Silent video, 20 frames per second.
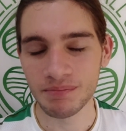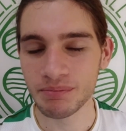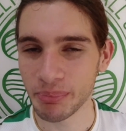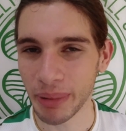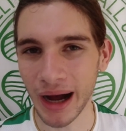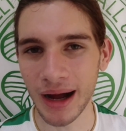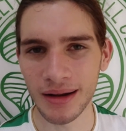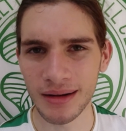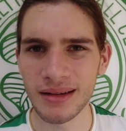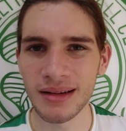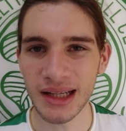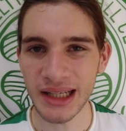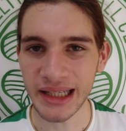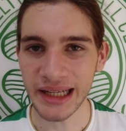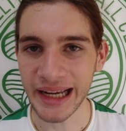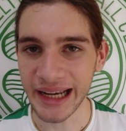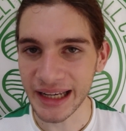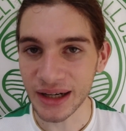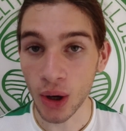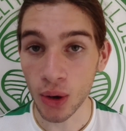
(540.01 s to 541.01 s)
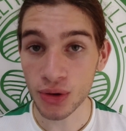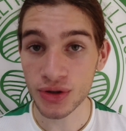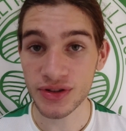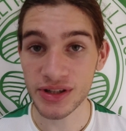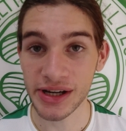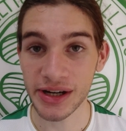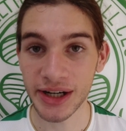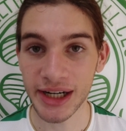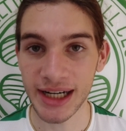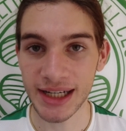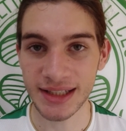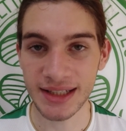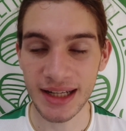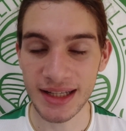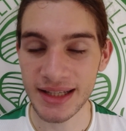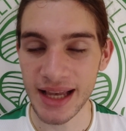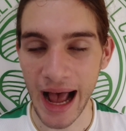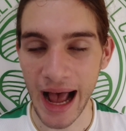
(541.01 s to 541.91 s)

But in all seriousness,